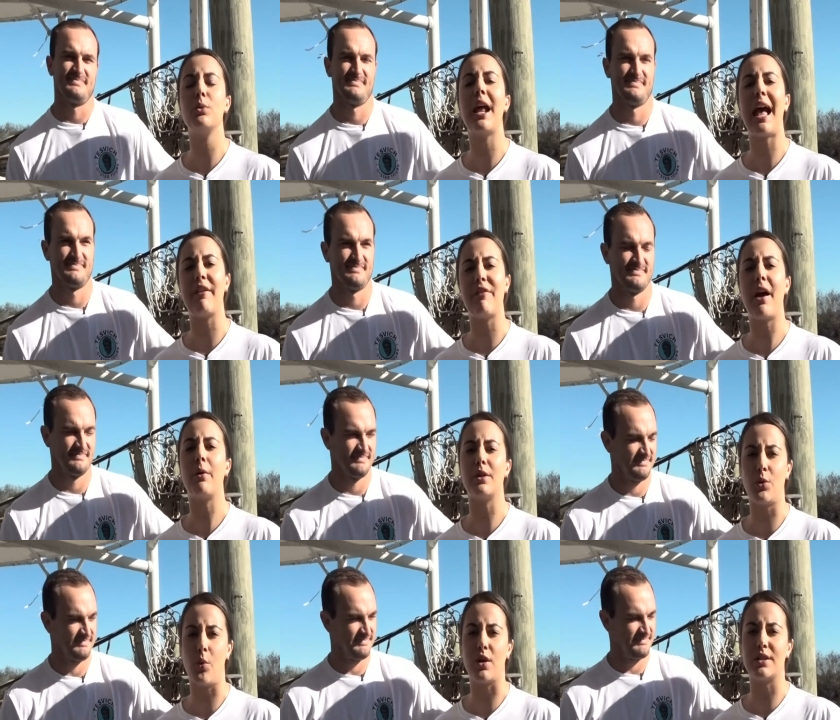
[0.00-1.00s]
Speaker 1: a two and a half
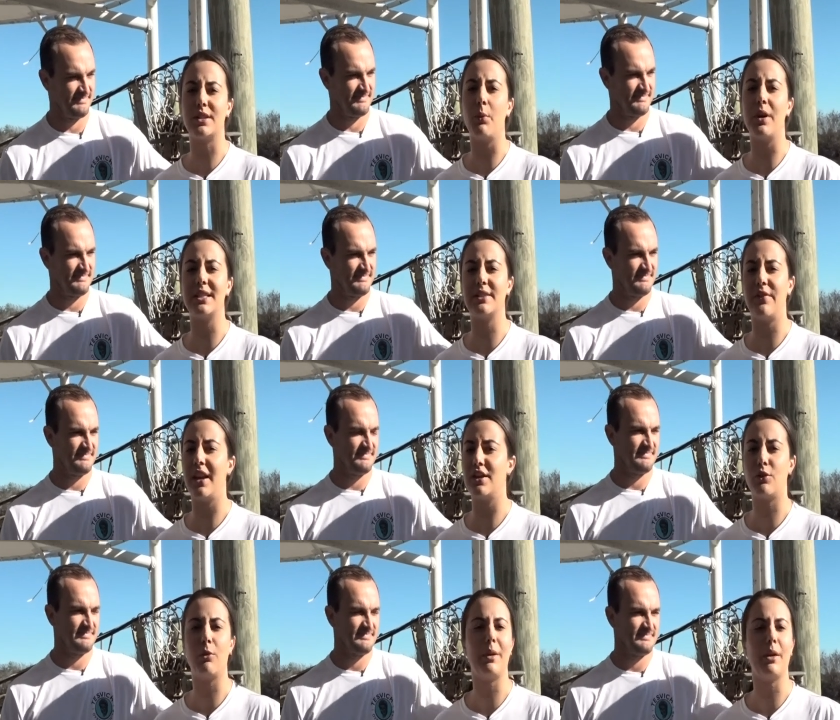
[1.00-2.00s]
hour tour. So when it's
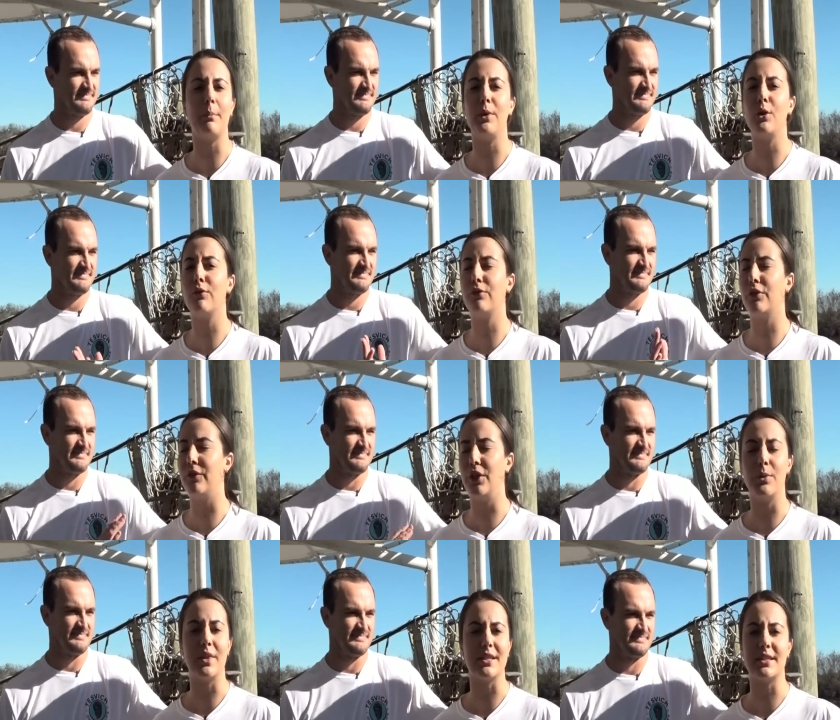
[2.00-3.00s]
finished, it'll be a beautiful
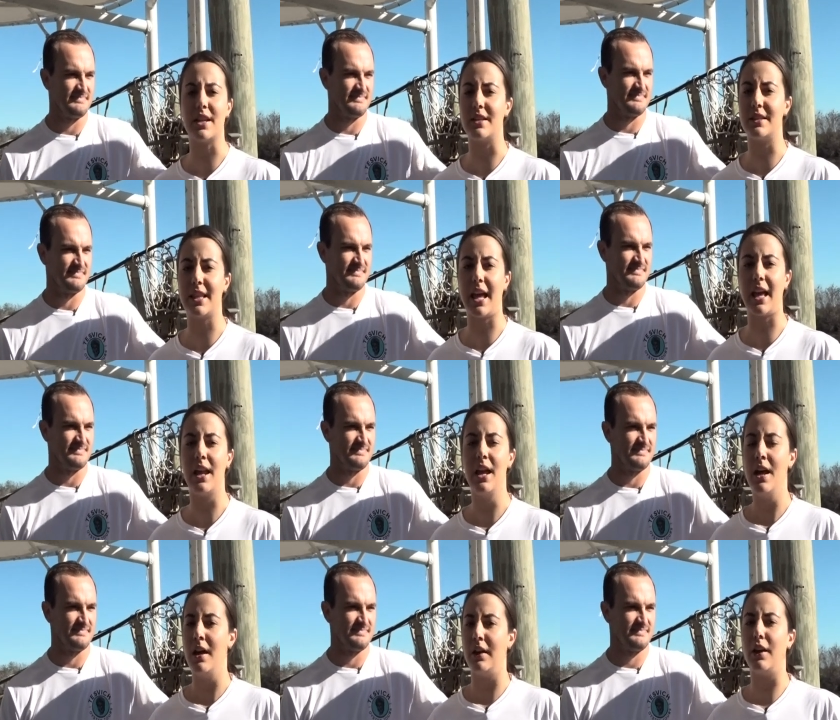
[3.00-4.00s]
view in the sunset,
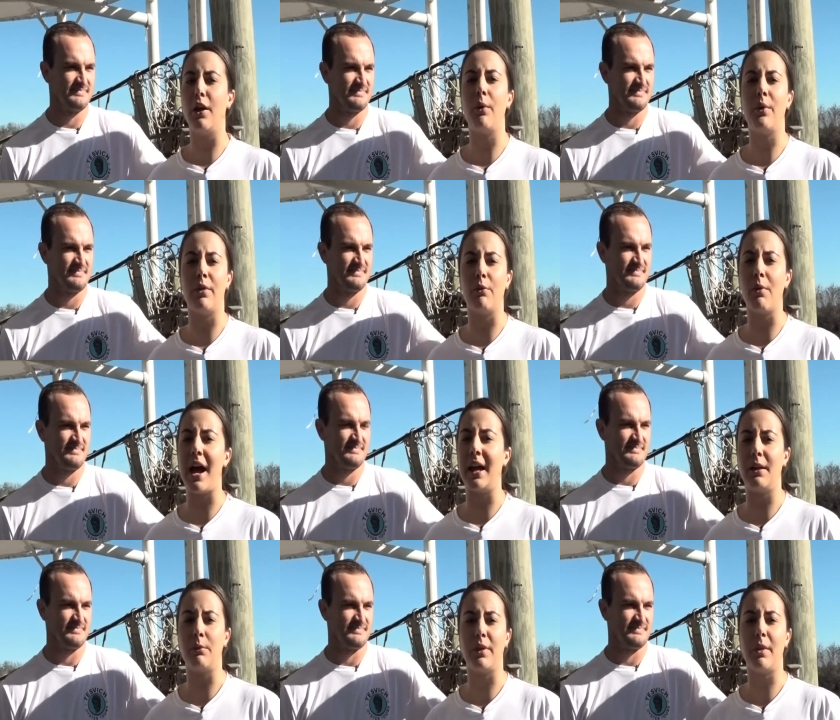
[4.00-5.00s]
you know, in the
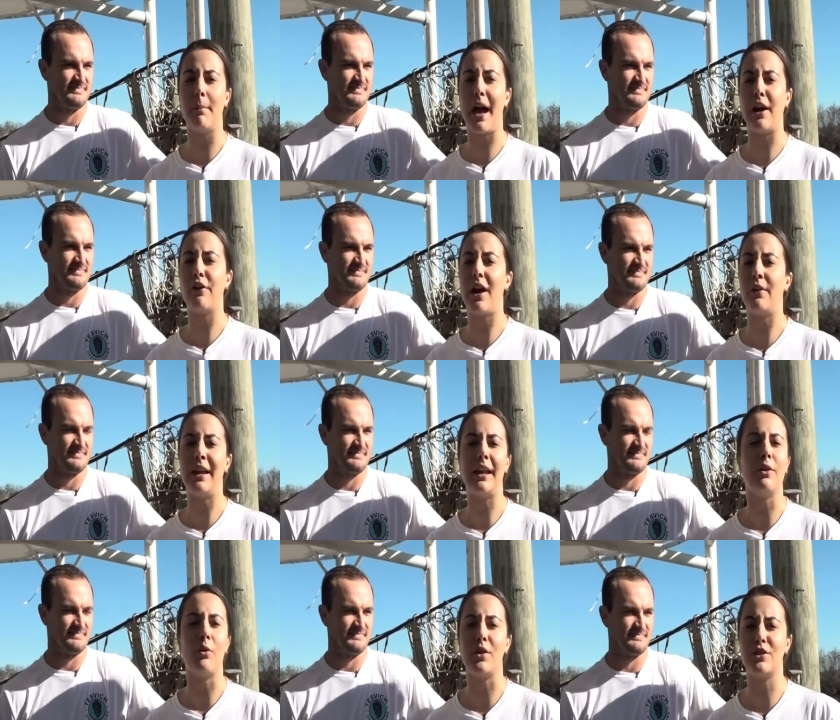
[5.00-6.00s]
ride-in with the background,
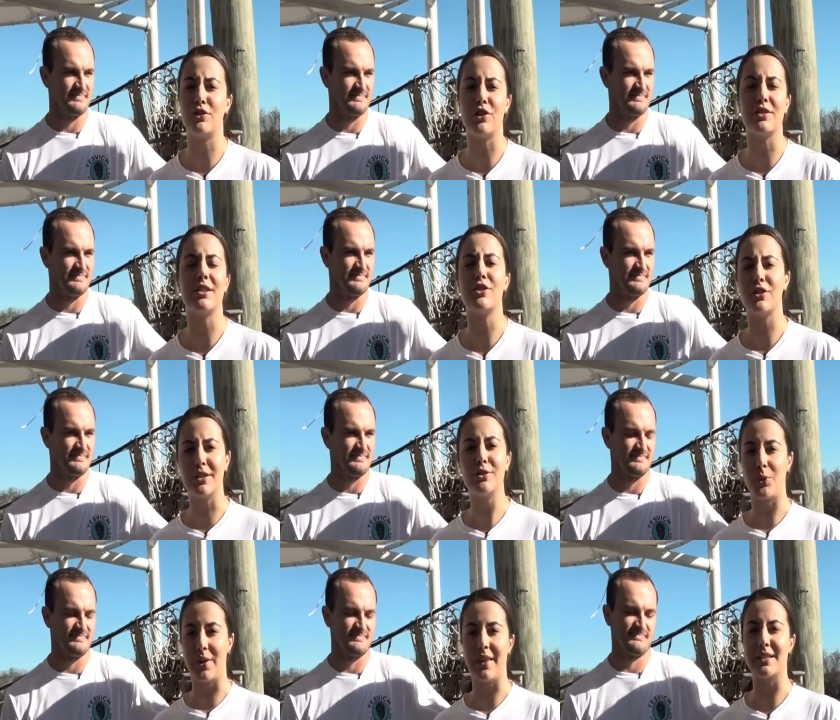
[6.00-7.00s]
eating oysters, and just
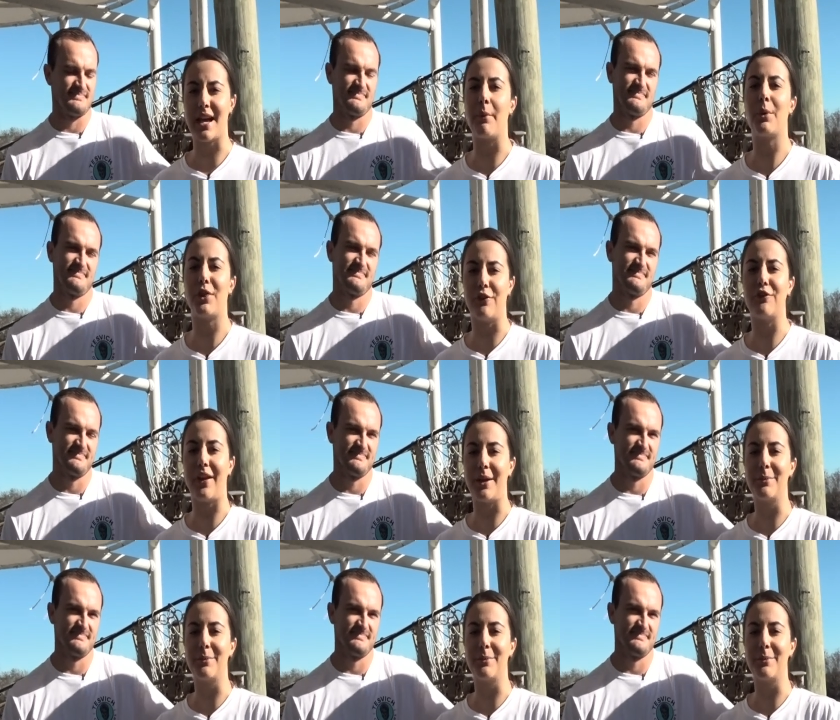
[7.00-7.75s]
enjoying the time with your